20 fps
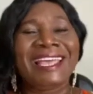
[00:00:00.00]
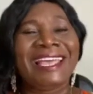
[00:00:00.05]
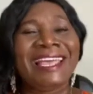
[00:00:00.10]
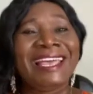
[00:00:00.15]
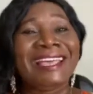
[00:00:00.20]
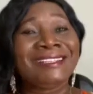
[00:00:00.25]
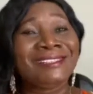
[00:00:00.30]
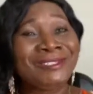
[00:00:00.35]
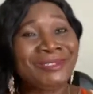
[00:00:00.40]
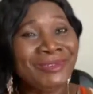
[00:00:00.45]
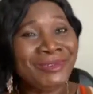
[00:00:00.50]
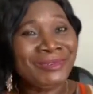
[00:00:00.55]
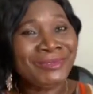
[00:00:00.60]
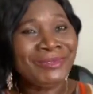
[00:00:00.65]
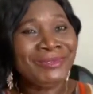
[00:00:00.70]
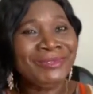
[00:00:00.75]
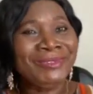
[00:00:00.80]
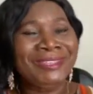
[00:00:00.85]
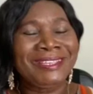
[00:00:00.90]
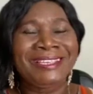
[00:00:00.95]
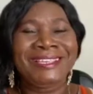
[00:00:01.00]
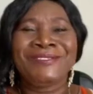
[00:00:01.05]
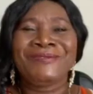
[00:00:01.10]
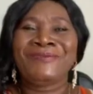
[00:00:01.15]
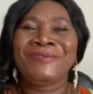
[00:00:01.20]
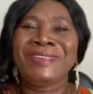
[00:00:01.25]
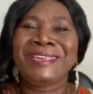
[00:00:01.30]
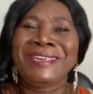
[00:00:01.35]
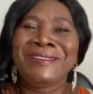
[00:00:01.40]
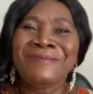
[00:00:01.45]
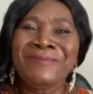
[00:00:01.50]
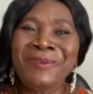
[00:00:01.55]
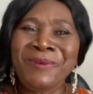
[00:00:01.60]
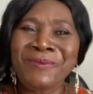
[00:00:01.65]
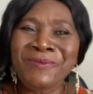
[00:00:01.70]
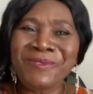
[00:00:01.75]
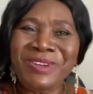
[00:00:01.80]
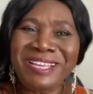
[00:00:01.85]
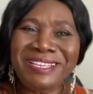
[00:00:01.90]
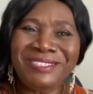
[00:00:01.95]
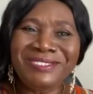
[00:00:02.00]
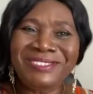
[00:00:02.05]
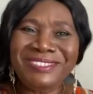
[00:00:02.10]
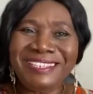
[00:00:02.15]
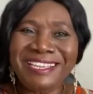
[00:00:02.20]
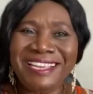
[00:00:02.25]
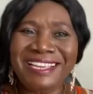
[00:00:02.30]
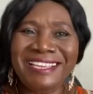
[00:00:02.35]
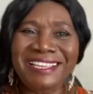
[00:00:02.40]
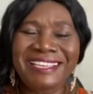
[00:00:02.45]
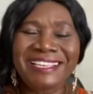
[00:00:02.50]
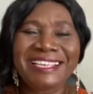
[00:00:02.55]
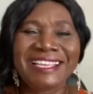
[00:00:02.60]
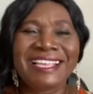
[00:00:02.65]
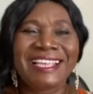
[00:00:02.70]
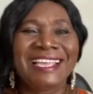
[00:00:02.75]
And so, if you came your way today,